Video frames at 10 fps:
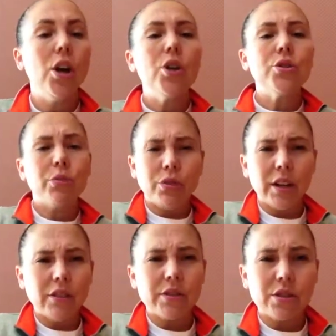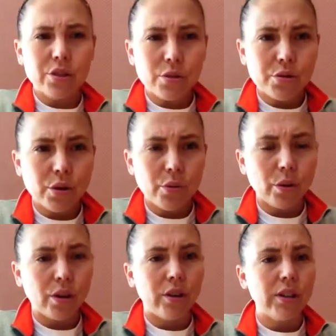So when you think of a social
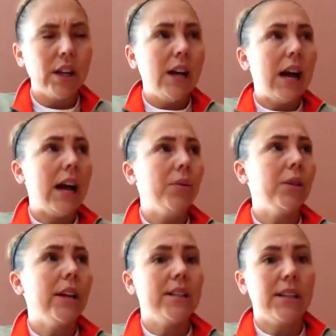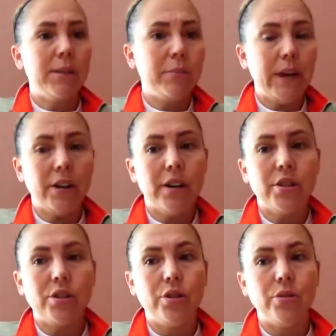world, I would like to compare it
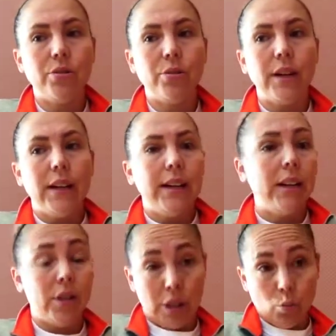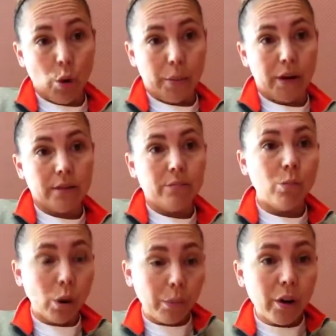to like Wartburg.
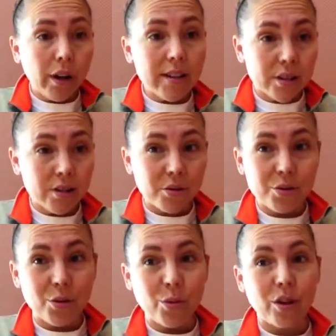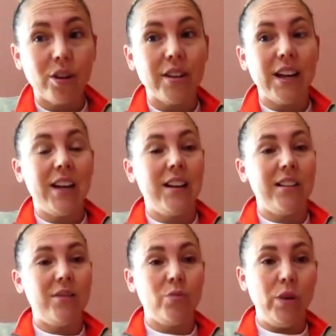Wartburg is a social world,
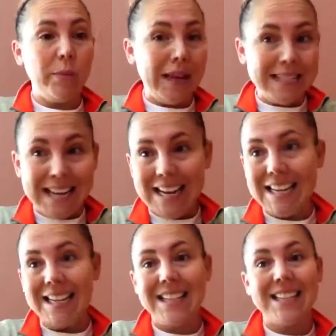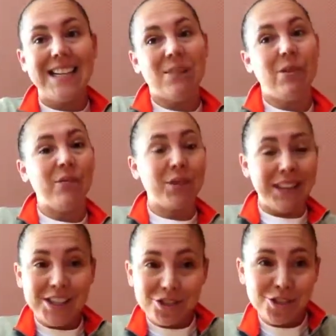and we maintain it, and we have
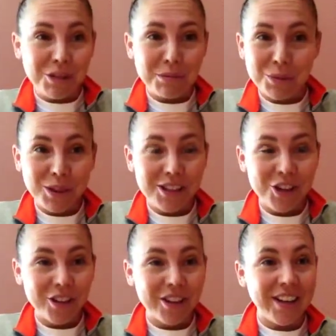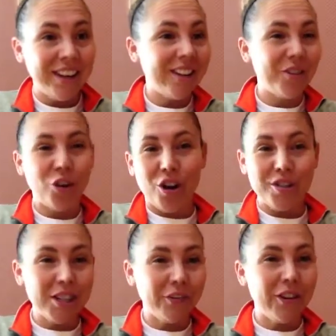relationships with each other here, and they're all
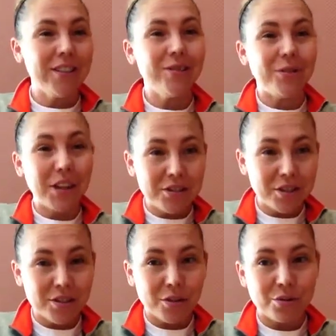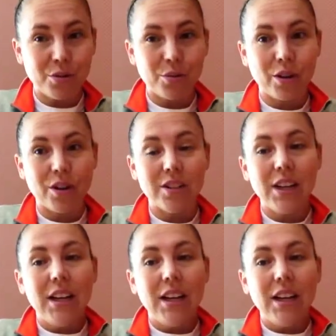different. So there's a social world.